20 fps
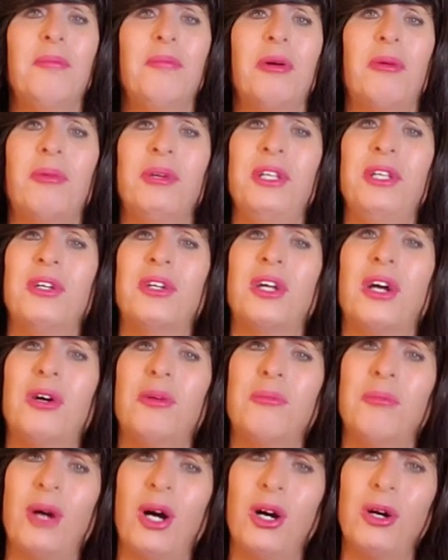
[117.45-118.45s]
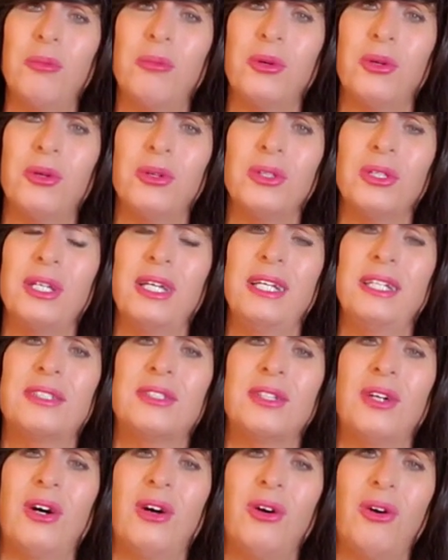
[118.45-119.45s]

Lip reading: But when you go mobile, it's a